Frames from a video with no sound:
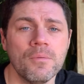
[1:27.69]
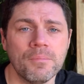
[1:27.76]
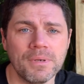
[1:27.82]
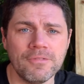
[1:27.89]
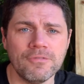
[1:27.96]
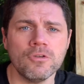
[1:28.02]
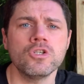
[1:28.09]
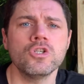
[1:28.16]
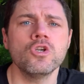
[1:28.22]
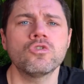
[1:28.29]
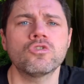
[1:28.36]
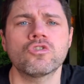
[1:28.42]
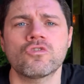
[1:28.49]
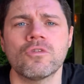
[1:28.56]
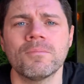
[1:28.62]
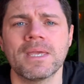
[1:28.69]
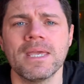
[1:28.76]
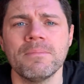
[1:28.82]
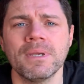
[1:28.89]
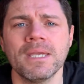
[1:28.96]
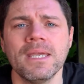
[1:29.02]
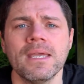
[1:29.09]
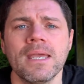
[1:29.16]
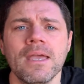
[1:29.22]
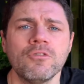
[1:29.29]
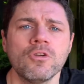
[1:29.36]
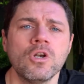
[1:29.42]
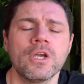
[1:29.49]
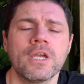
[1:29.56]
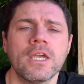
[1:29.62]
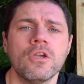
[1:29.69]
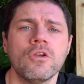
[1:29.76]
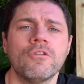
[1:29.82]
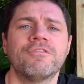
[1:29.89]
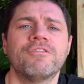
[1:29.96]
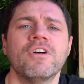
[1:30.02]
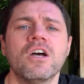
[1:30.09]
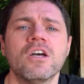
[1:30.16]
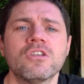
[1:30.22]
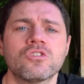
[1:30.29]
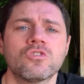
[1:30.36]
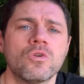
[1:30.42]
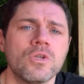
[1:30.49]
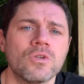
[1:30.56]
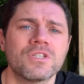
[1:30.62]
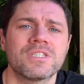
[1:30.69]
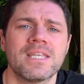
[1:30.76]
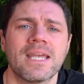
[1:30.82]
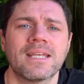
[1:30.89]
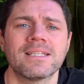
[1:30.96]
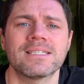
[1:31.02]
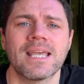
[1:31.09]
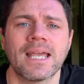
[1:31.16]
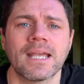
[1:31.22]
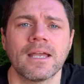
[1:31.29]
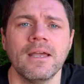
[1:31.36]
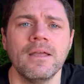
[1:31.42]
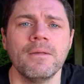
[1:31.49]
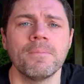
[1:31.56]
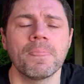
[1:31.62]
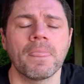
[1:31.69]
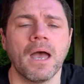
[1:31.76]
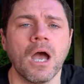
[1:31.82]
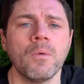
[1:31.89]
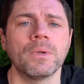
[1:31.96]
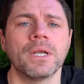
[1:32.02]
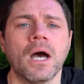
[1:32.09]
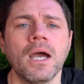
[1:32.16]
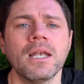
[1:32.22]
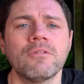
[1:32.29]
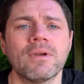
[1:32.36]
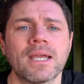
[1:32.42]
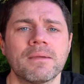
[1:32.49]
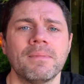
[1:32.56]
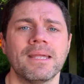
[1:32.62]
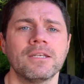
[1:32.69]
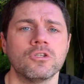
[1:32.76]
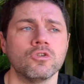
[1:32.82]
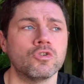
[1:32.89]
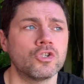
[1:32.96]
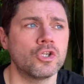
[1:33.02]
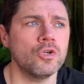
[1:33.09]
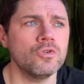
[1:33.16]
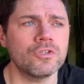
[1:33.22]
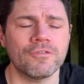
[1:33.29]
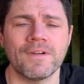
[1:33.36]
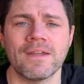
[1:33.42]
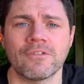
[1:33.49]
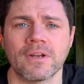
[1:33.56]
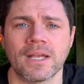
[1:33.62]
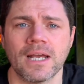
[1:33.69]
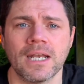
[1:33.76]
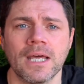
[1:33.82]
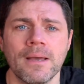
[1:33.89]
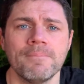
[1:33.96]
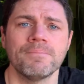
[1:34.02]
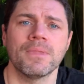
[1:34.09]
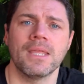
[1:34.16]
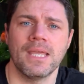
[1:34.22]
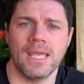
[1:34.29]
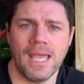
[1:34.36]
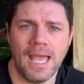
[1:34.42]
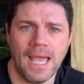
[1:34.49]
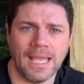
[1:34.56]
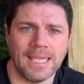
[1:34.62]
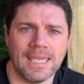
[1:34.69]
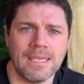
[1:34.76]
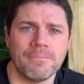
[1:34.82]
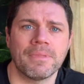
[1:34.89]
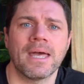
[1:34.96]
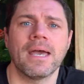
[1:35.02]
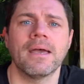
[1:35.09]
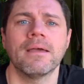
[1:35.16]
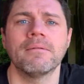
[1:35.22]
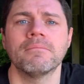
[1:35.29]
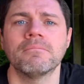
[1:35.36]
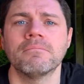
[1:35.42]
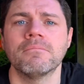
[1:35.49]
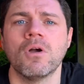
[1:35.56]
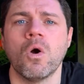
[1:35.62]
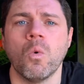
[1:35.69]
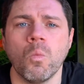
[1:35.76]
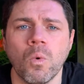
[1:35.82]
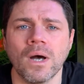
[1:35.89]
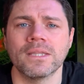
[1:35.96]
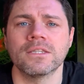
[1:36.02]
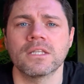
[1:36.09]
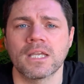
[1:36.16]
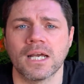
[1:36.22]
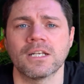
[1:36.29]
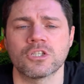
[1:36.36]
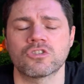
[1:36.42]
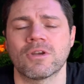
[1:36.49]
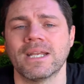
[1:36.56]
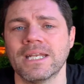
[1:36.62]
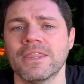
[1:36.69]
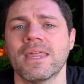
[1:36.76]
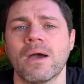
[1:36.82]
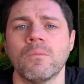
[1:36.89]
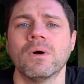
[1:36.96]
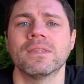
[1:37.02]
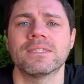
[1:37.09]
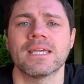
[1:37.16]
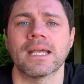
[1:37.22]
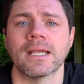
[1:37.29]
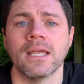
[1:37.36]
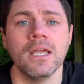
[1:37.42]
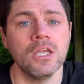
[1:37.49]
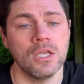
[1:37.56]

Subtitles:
But if you're new to shrimp keeping, if you're looking at your first or your second tank, I would highly recommend you choose your favourite colour and keep that one colour strain in that one tank.